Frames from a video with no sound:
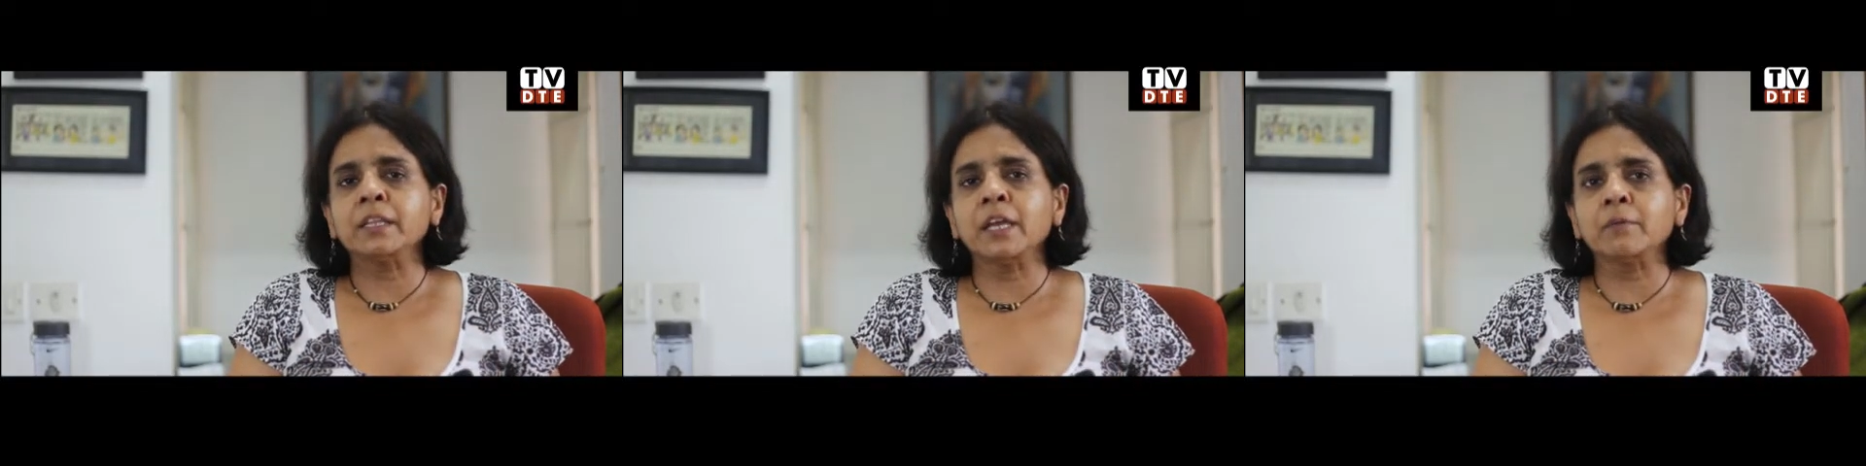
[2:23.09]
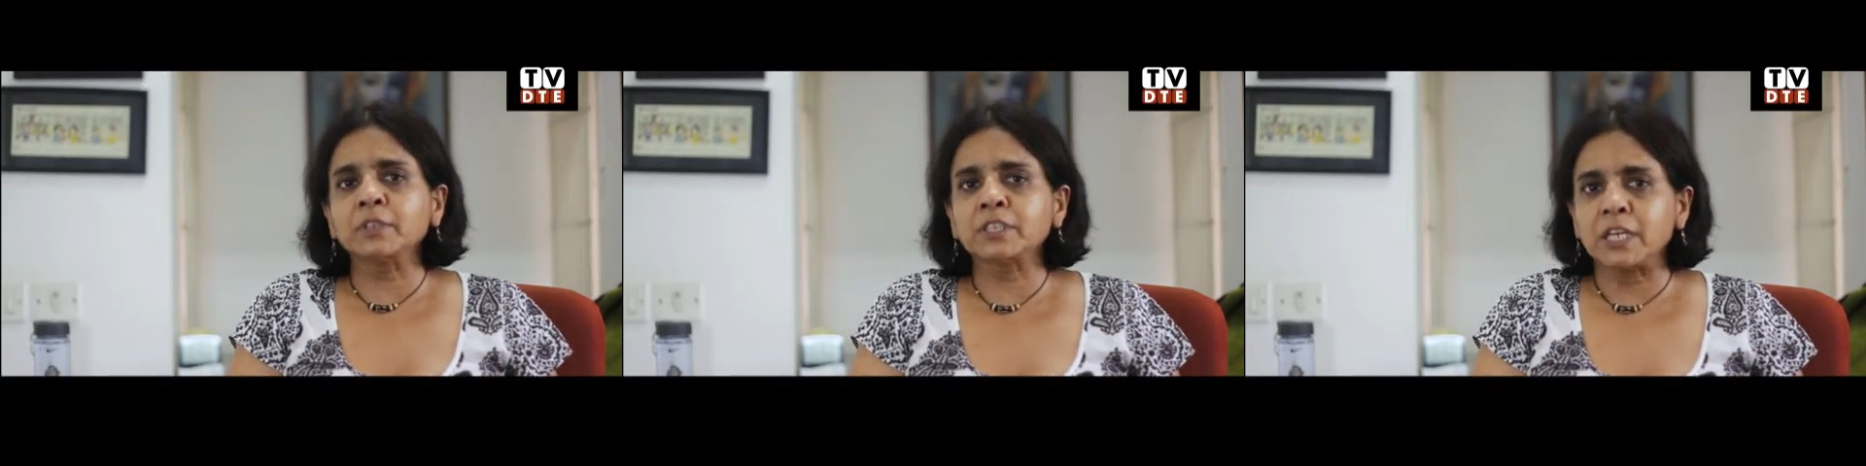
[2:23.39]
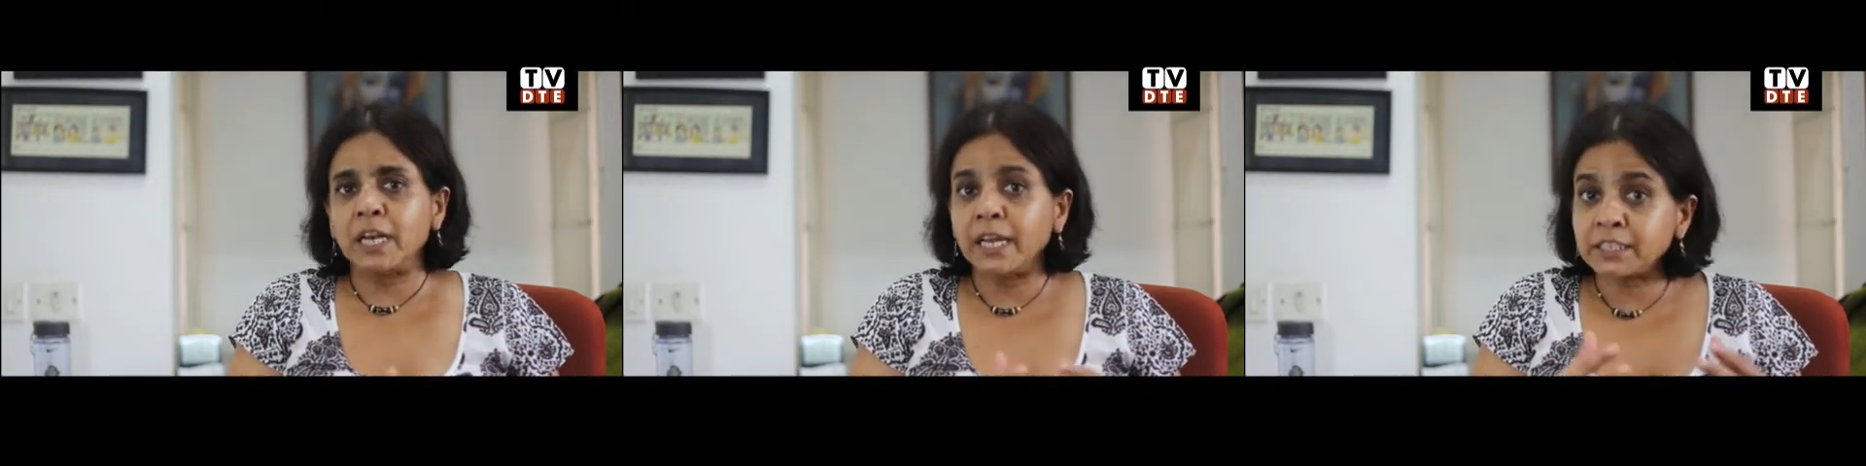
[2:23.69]
there
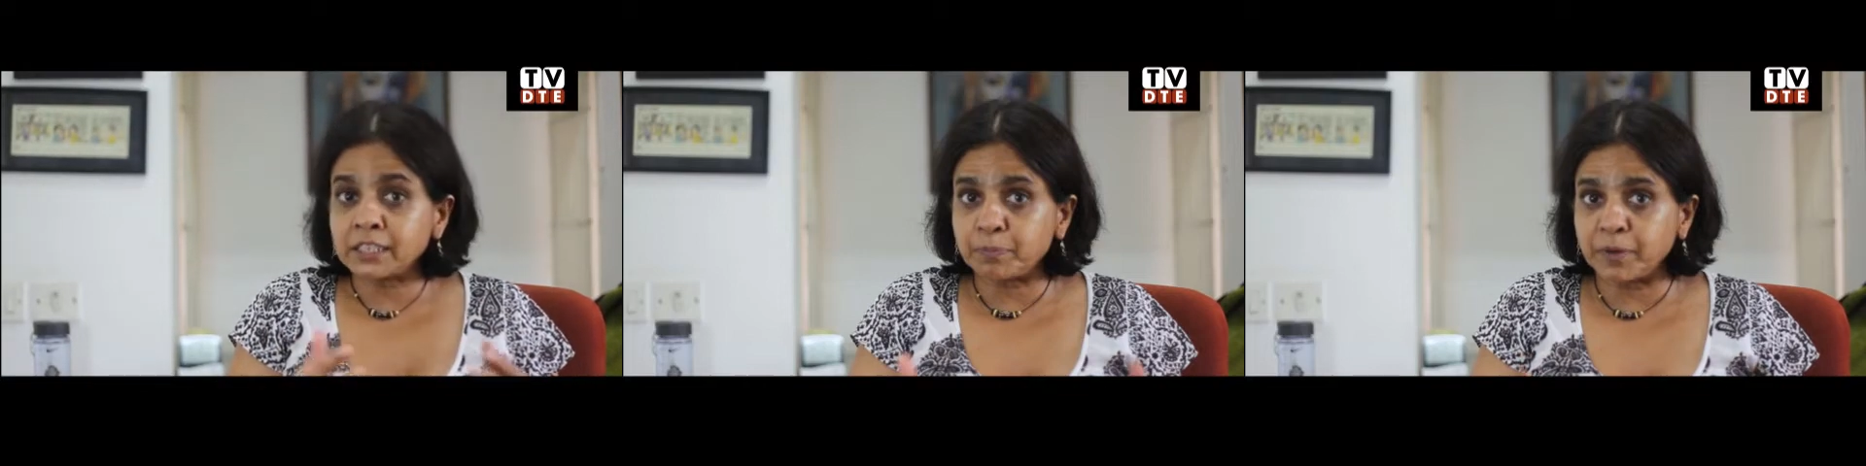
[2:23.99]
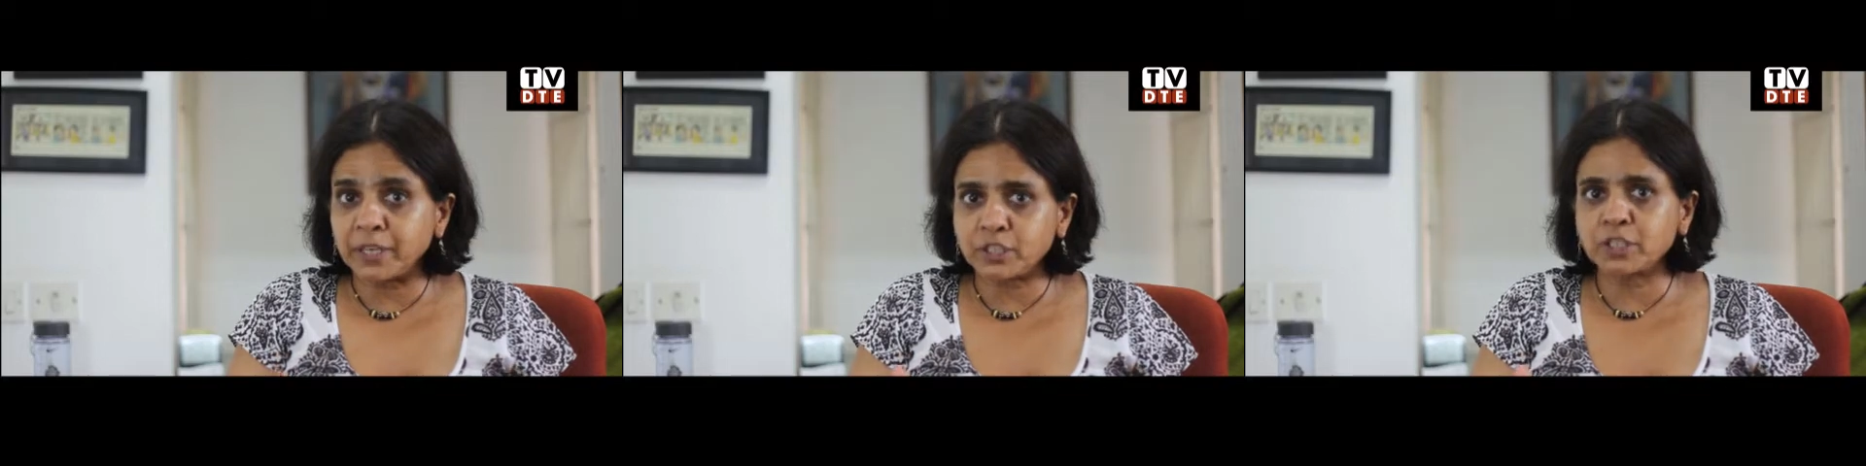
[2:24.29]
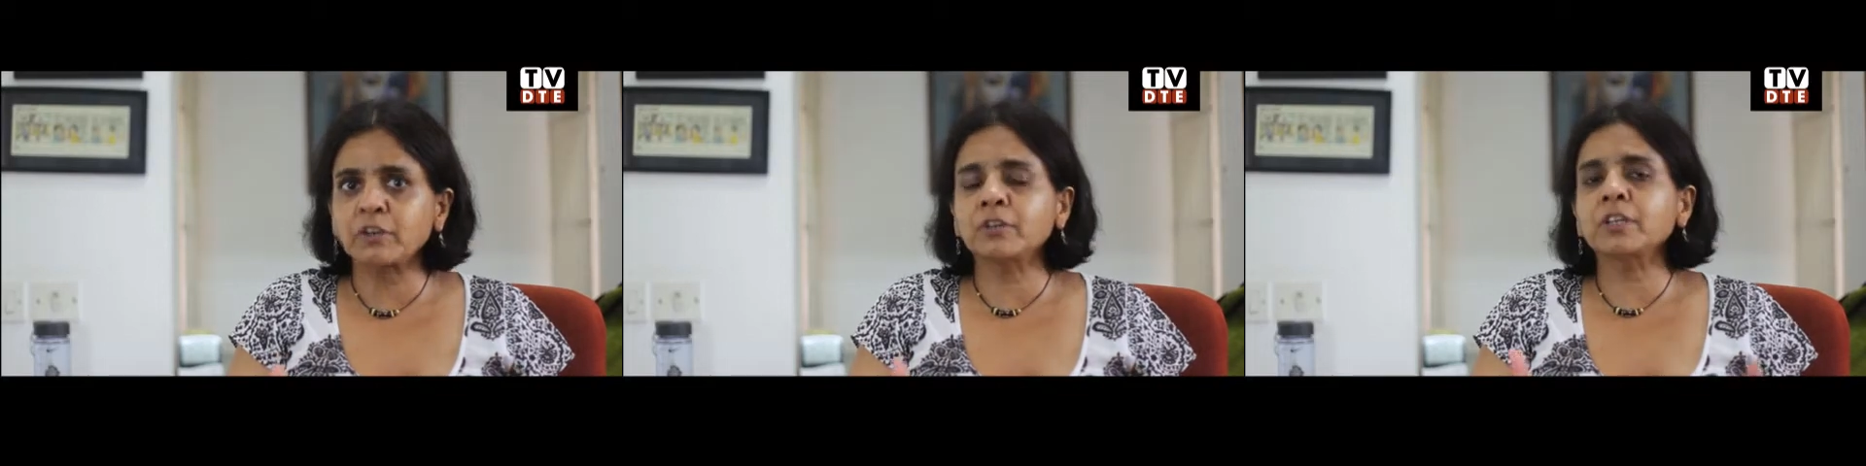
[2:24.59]
was less
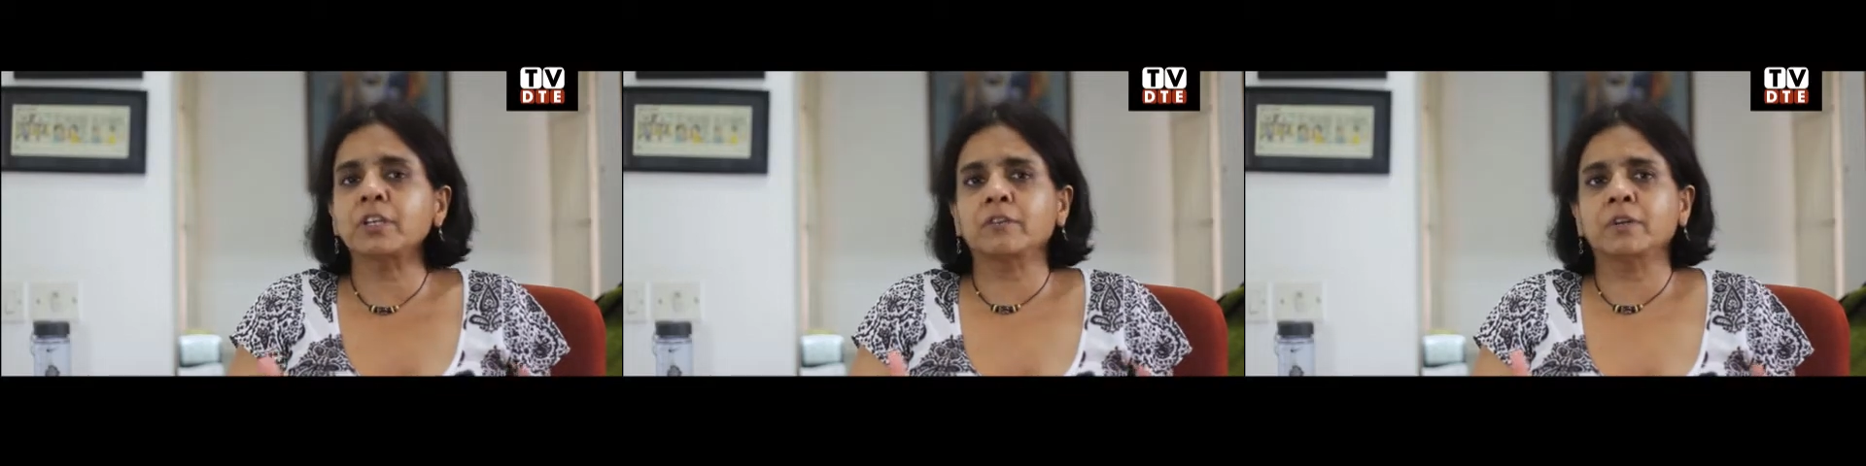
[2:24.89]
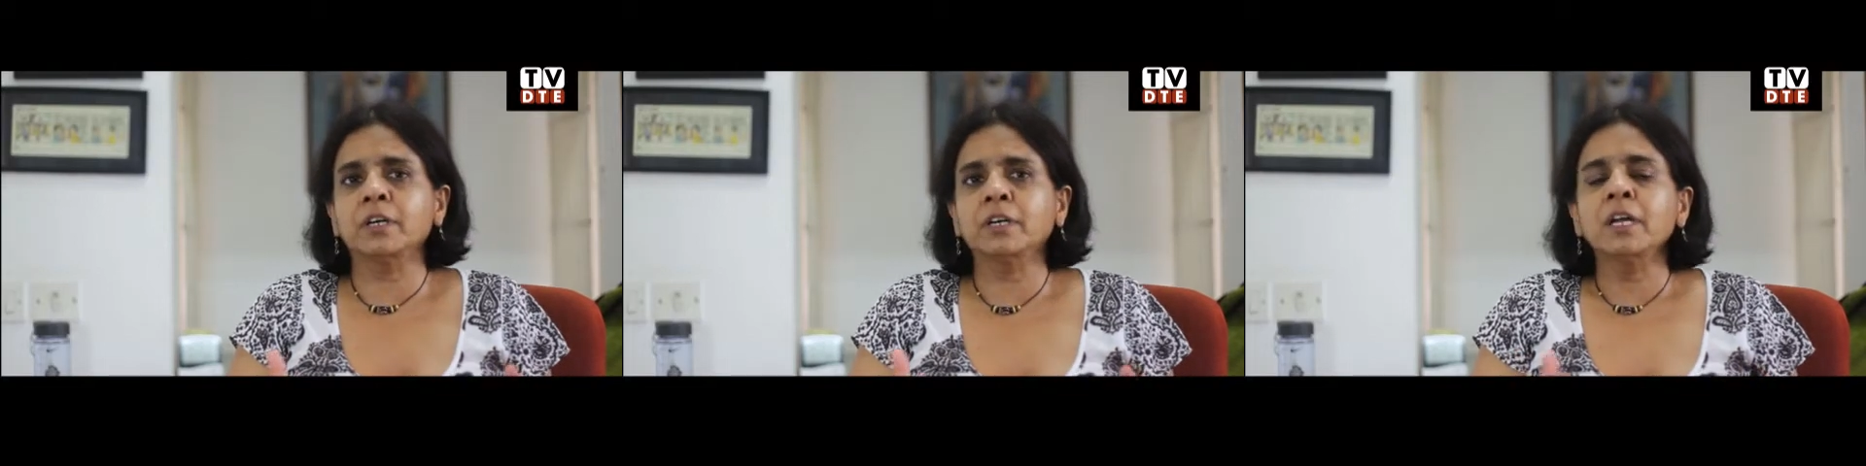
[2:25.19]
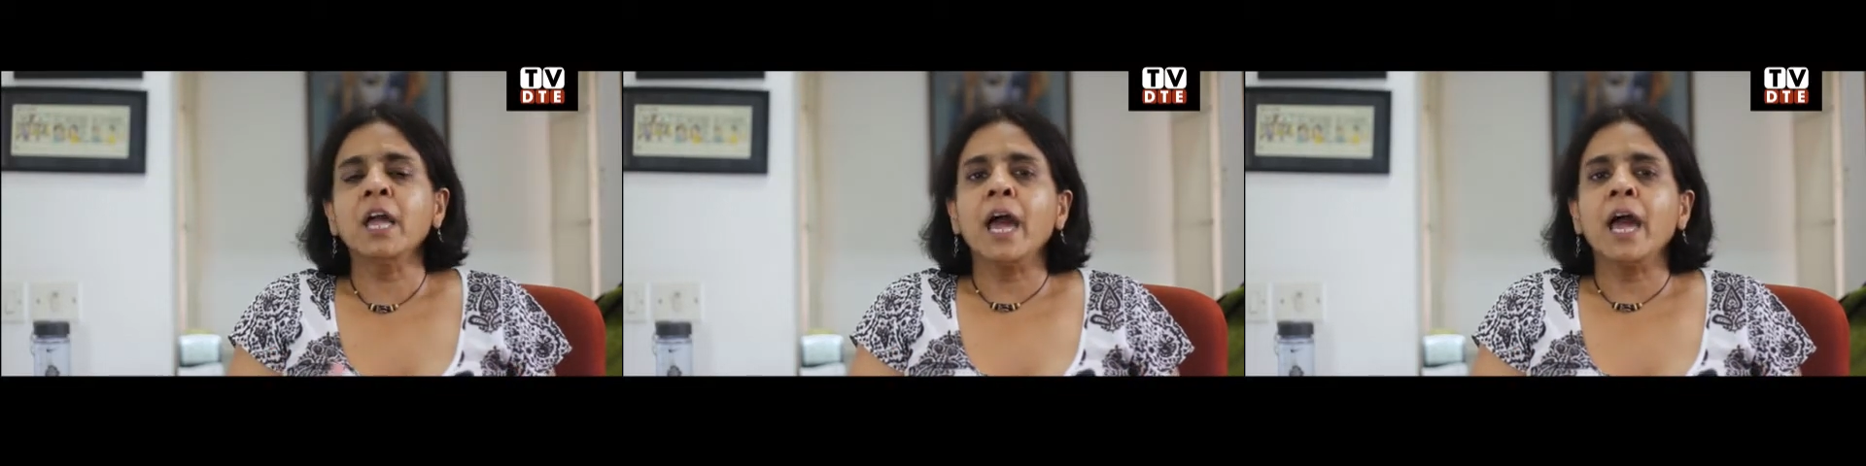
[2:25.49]
pressure on the river,